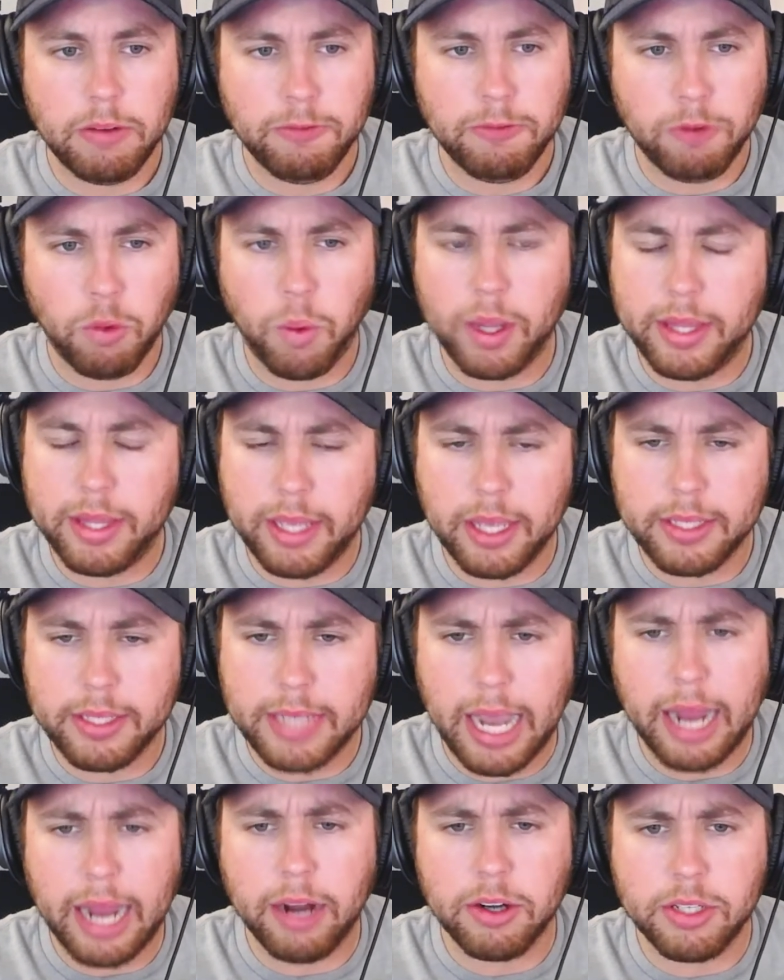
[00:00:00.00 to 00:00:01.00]
for what the
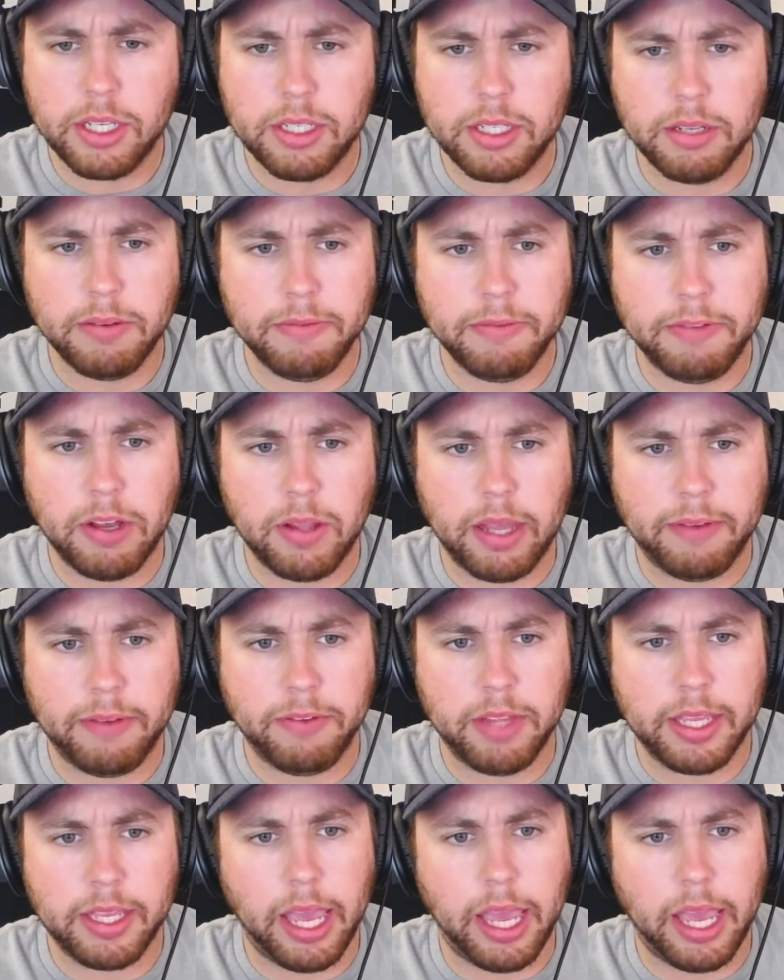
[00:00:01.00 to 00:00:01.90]
entire season felt like for the